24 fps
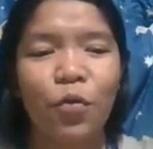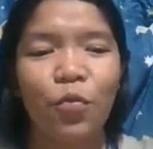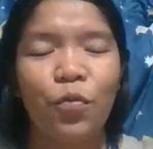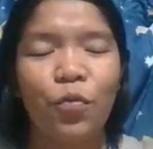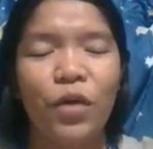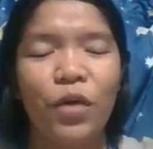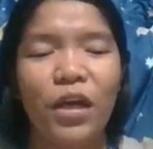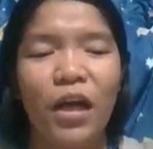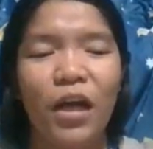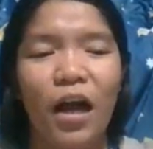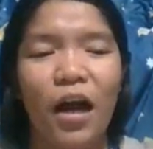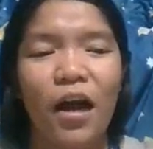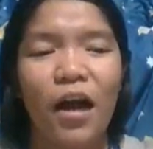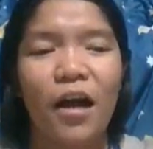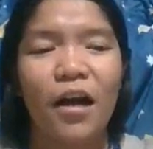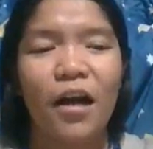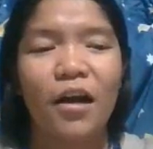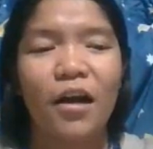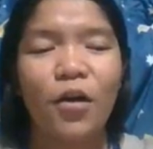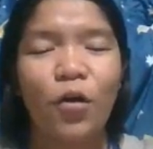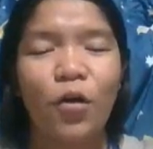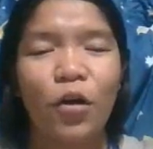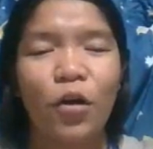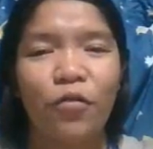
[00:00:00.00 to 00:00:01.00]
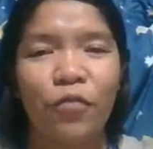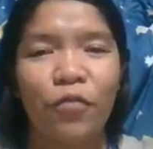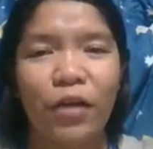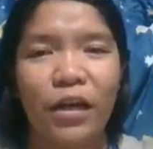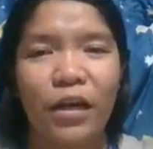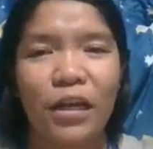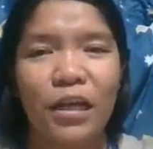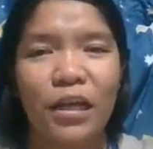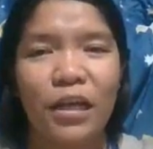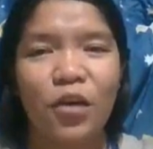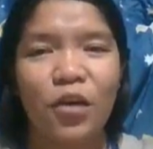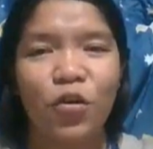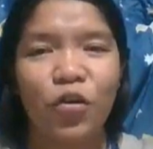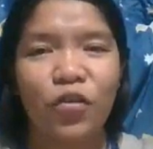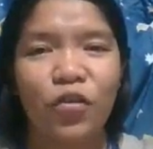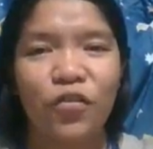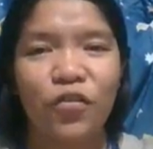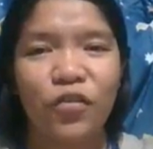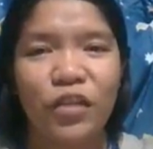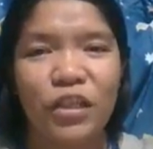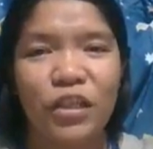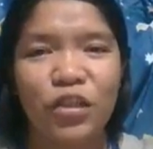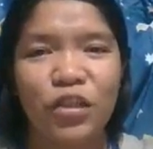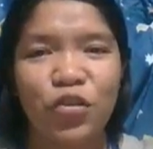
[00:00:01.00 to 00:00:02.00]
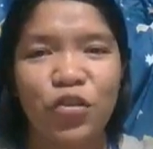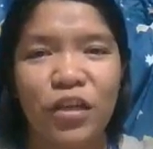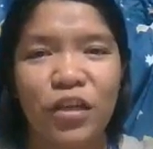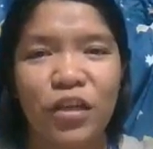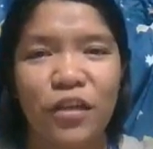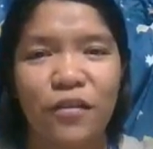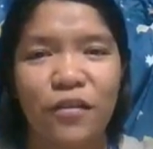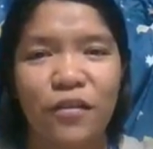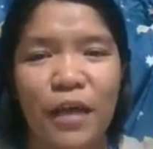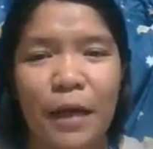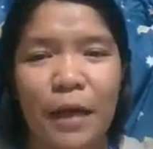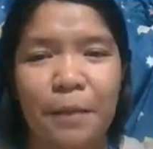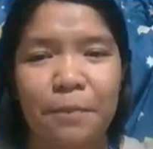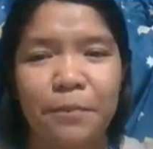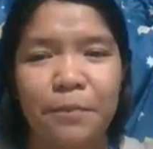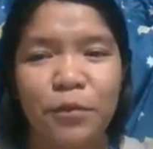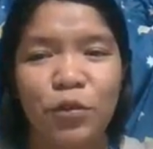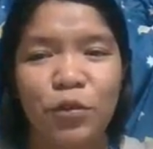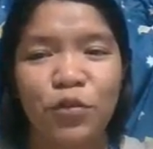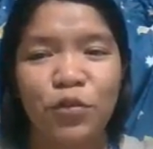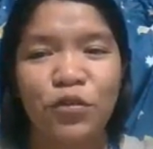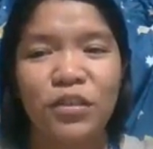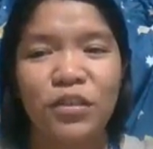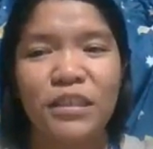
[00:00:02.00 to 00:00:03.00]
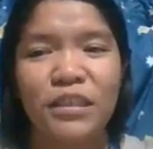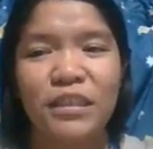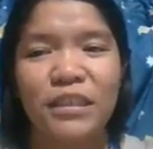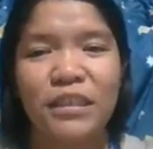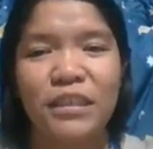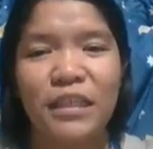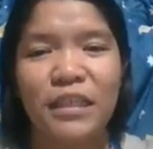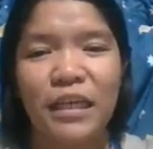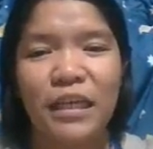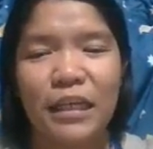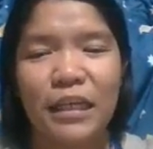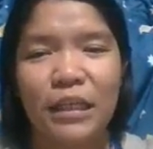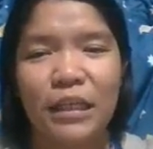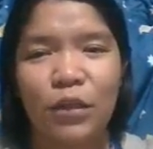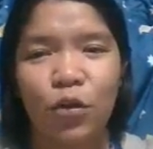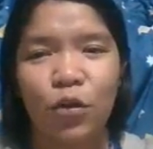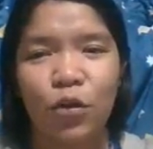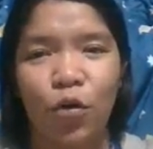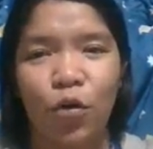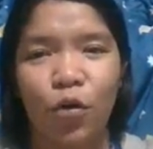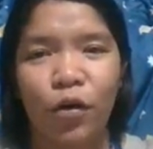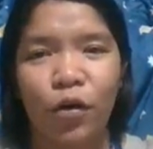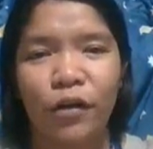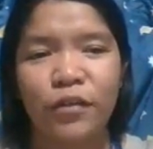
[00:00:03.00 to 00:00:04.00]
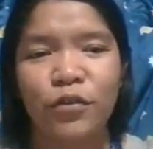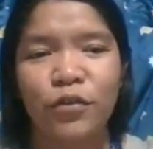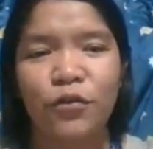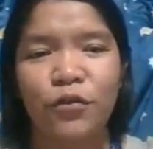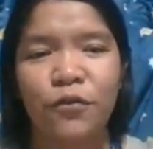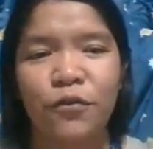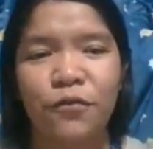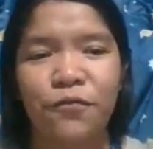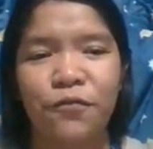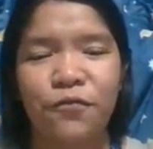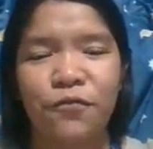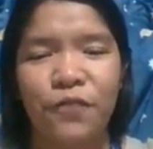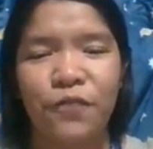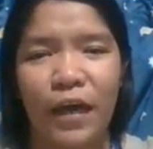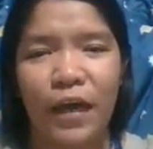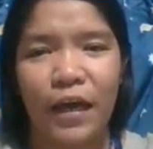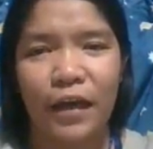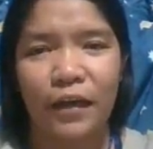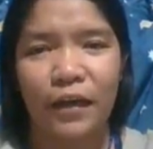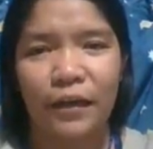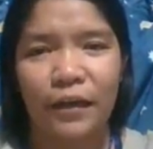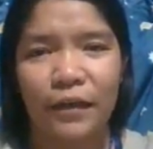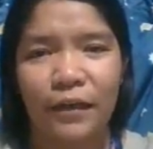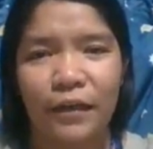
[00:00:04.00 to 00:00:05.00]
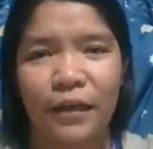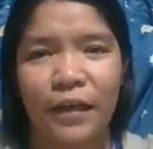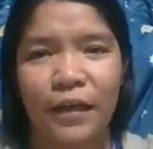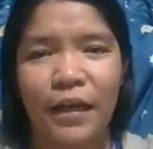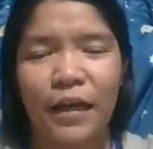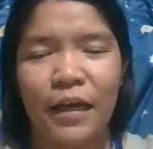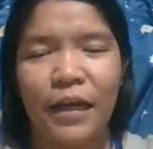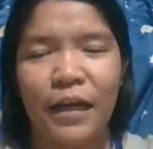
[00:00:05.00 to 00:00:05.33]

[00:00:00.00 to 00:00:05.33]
we are already conditioning them to succeed or to fail.